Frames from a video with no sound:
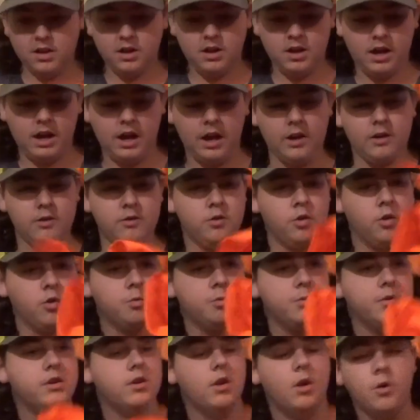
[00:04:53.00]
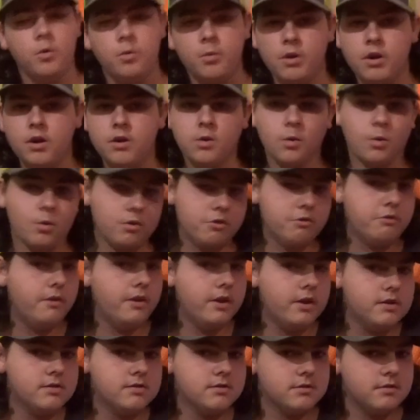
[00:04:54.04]
I normally don't wear an orange
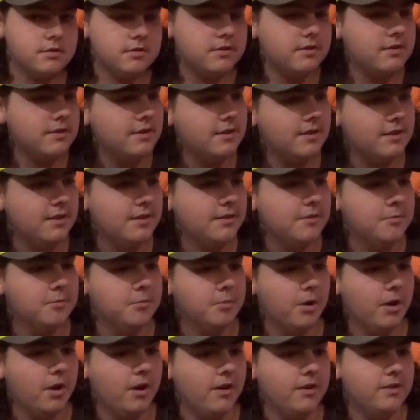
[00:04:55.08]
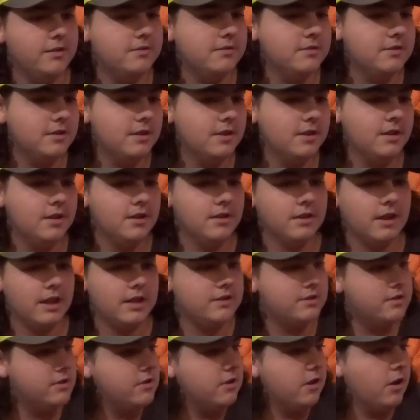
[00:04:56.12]
vest, but
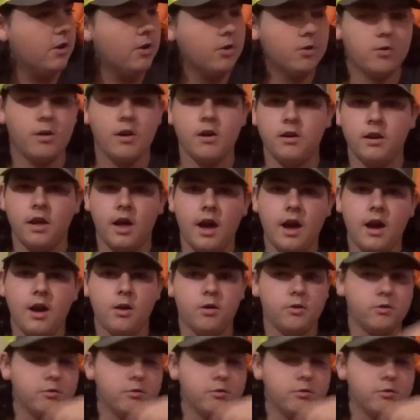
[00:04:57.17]
That's just hunting around the house.